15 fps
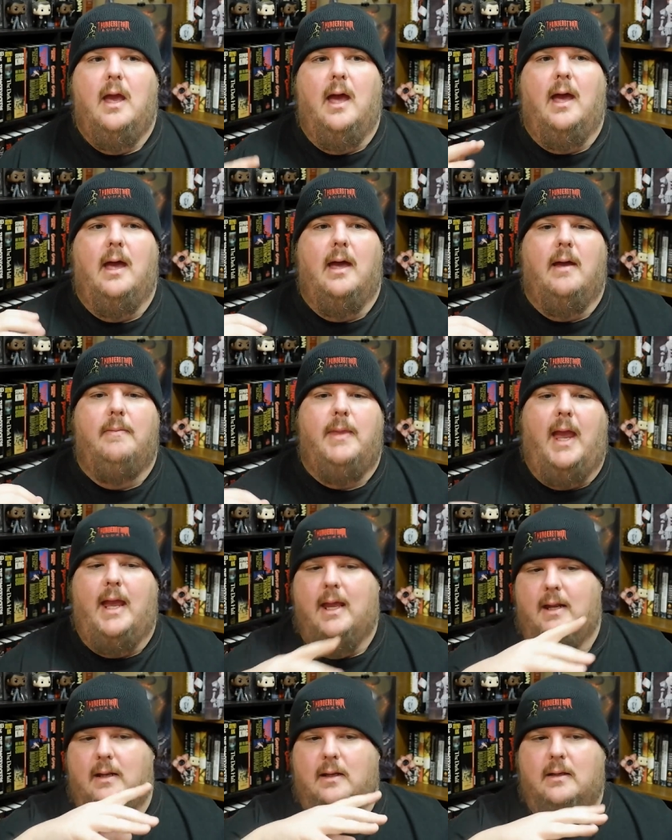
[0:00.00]
Uh,
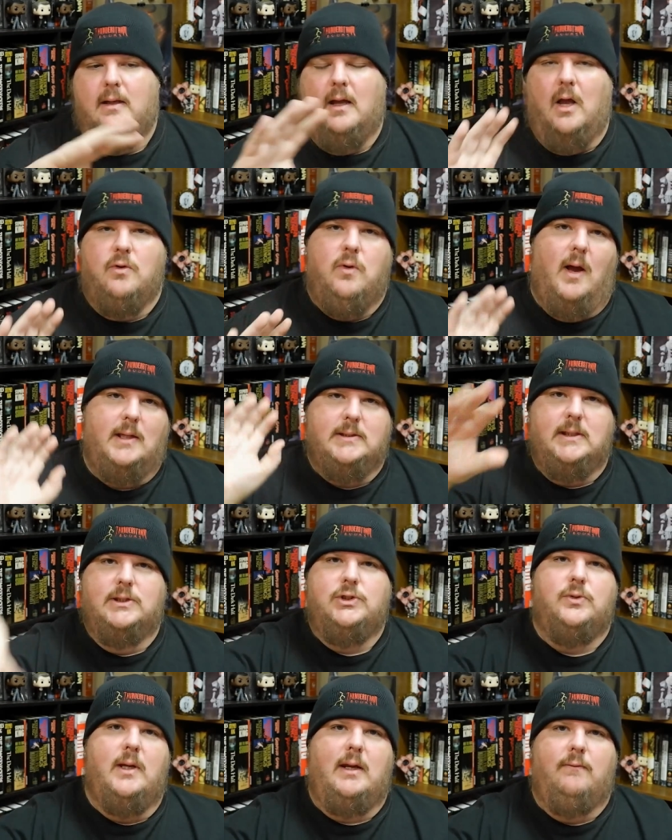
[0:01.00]
and across the
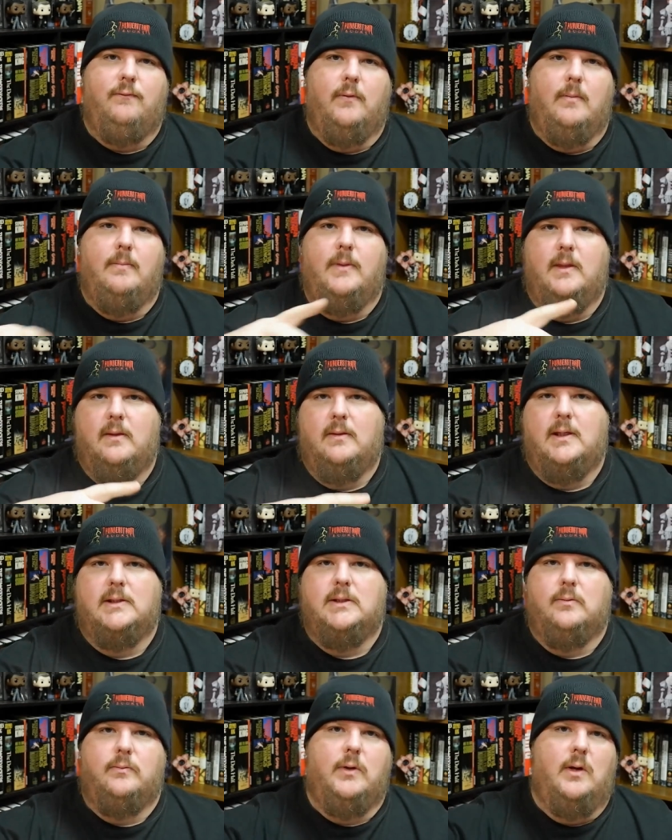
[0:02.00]
street from
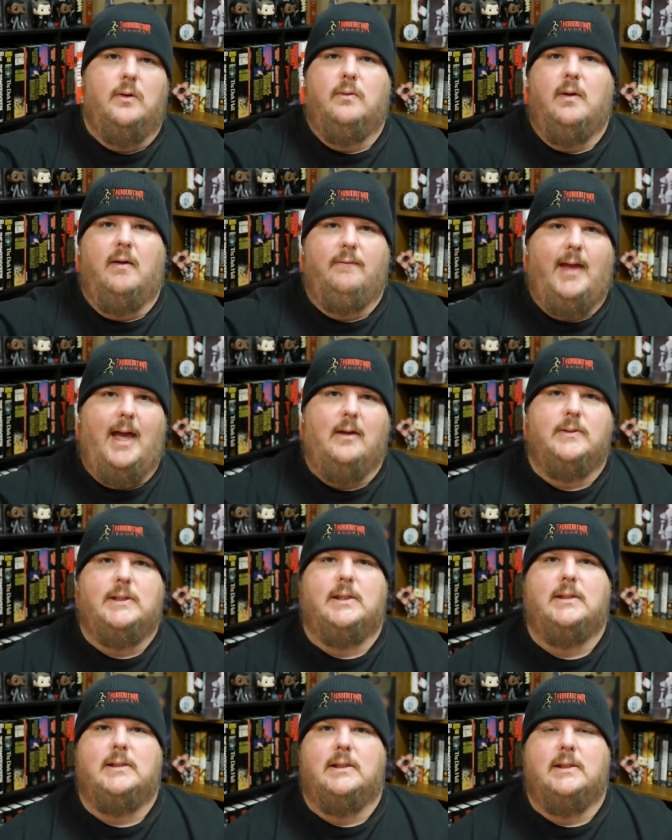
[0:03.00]
this row of
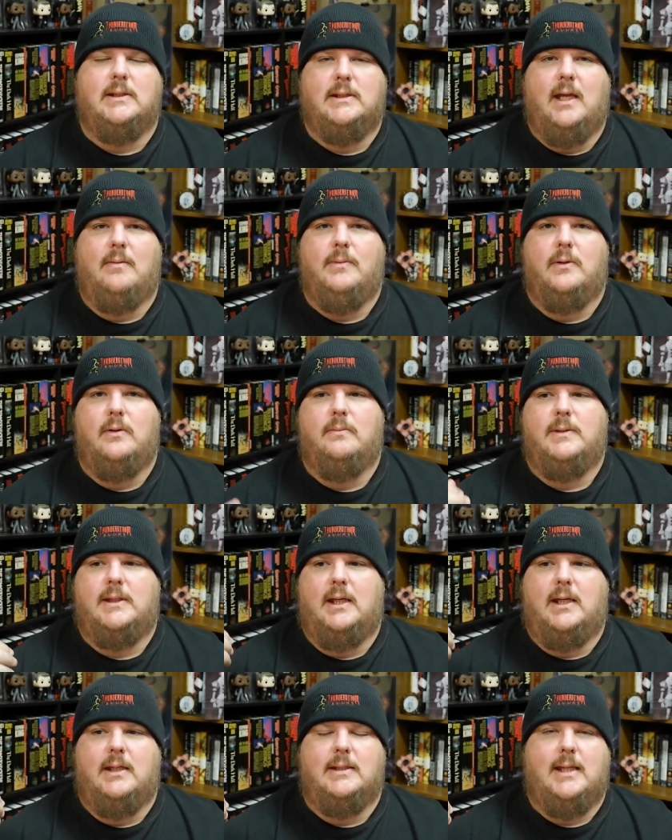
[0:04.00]
houses in the suburbs
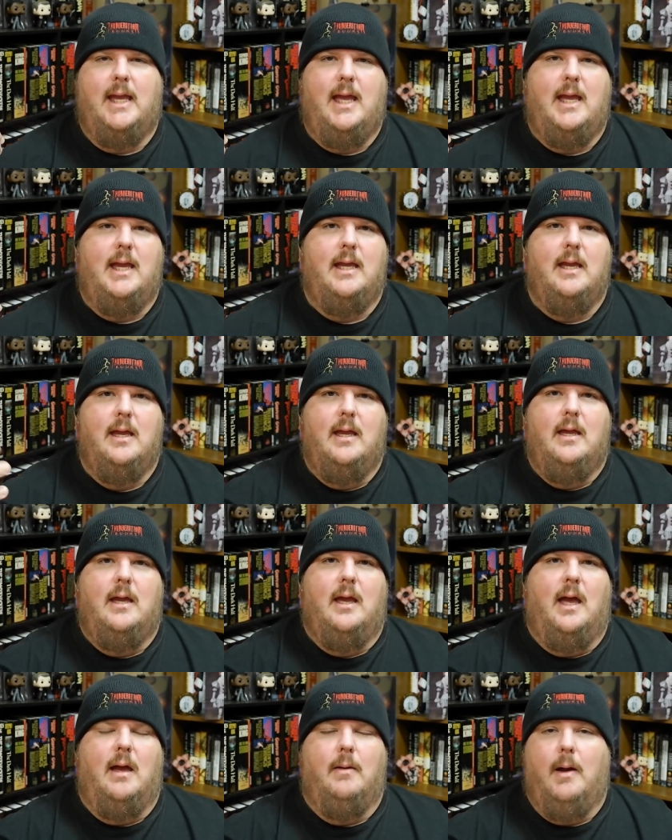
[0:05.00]
is a
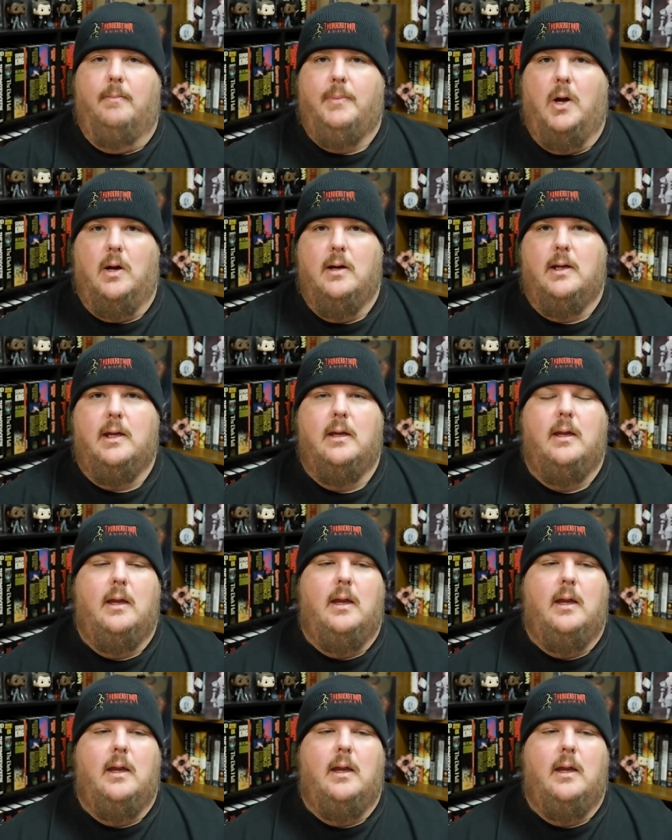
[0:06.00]
uh, a park.